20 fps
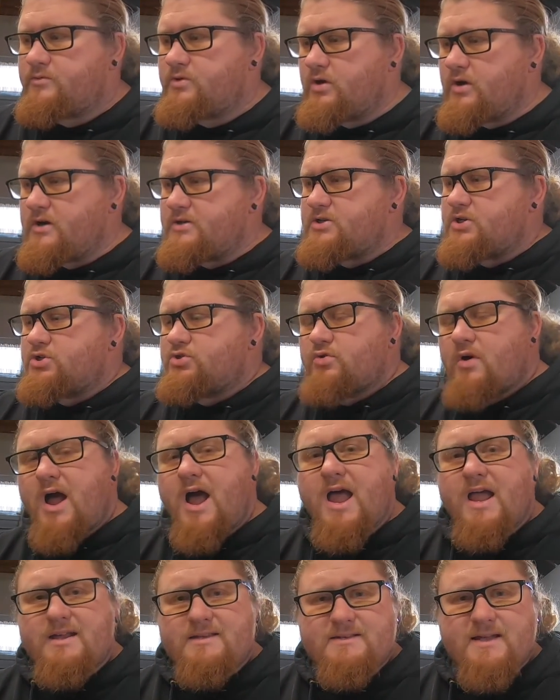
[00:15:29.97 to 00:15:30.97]
There is a
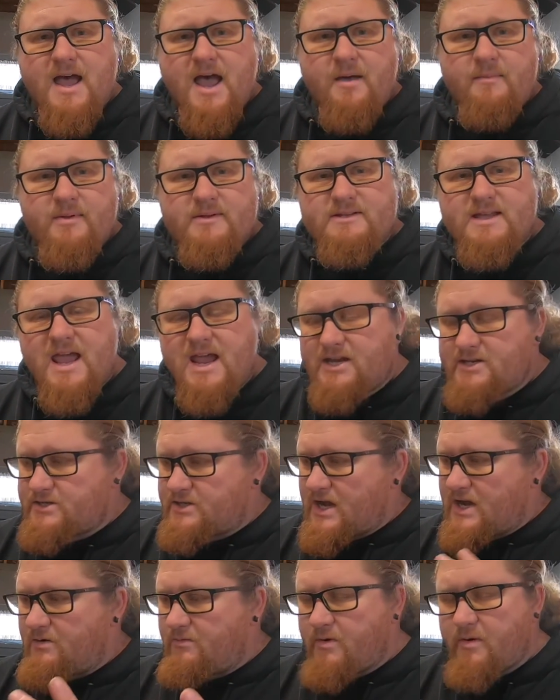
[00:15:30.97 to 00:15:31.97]
drying time. It
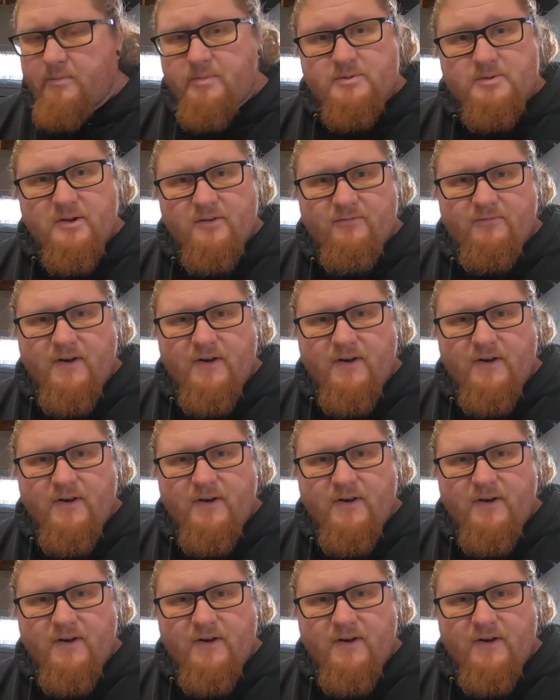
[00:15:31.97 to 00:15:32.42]
takes anywhere between